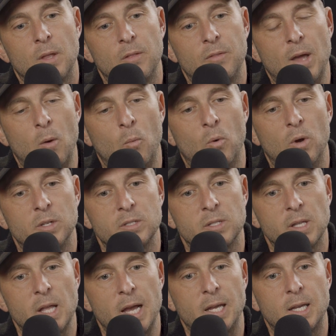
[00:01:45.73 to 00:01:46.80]
that was
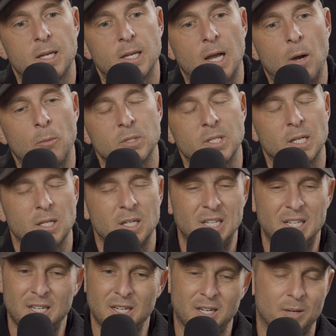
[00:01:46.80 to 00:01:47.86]
like, I was like,
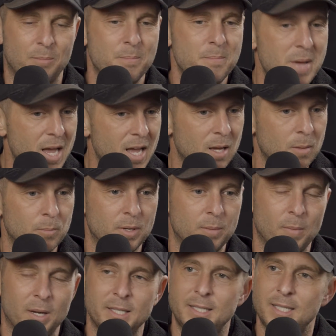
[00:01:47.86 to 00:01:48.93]
ah, man,
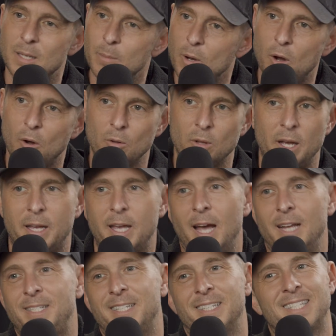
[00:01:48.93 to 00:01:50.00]
but my demo, like,
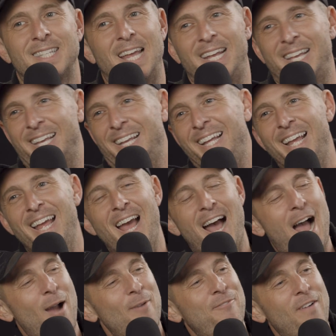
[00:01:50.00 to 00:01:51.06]
I just like, yeah.
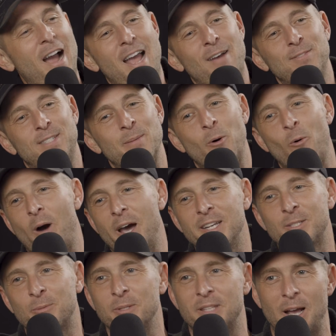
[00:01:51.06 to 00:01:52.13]
I, I have
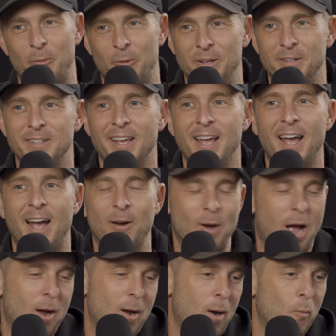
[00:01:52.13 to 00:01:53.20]
demoitis with that one. Yeah. I,
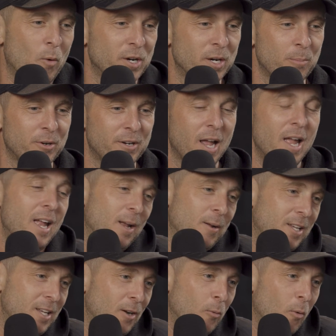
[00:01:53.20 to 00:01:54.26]
yeah. I wanted to put it,
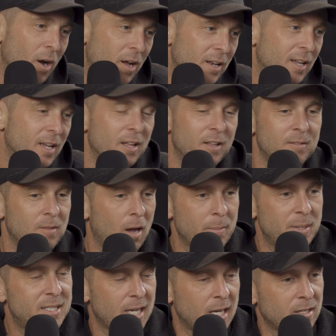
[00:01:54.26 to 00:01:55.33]
you know what? I
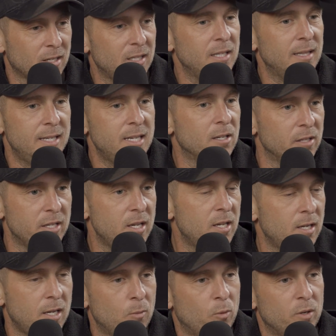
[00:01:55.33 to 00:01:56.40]
mean, technically,
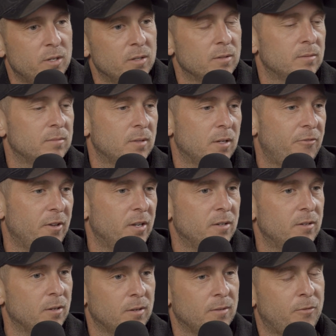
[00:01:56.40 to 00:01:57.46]
legally, it wouldn't
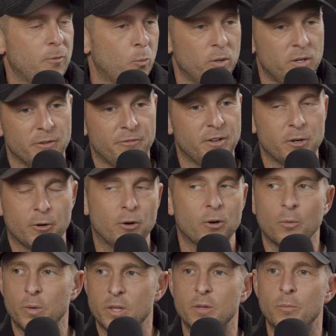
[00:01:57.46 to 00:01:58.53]
offend, if it wouldn't offend
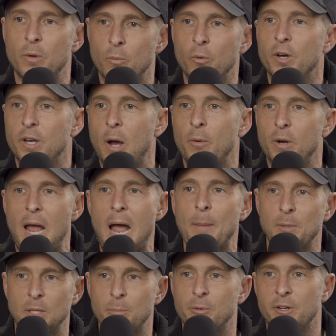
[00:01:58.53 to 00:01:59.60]
her, then we would. I would right.
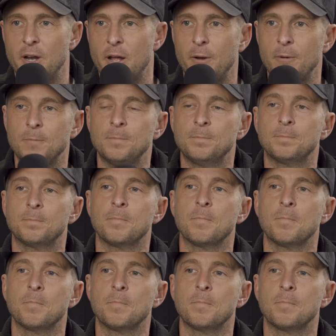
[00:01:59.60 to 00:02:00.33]
happily put it out. Maybe.